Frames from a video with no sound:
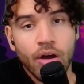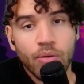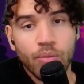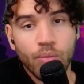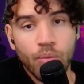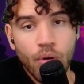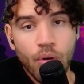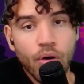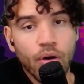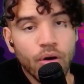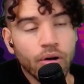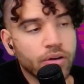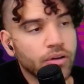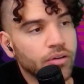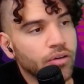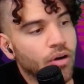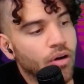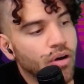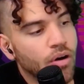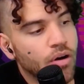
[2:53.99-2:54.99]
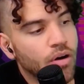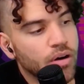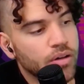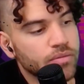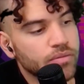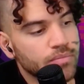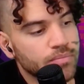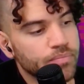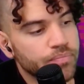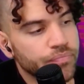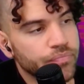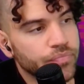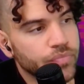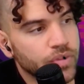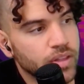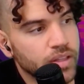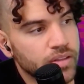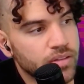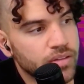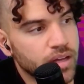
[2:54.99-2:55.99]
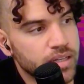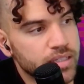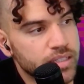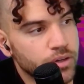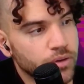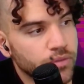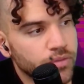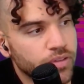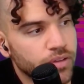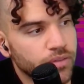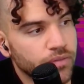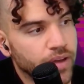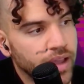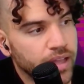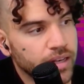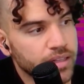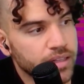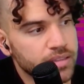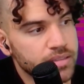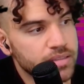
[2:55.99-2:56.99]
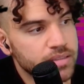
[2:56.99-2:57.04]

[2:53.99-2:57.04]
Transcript: work on this idea of surveillance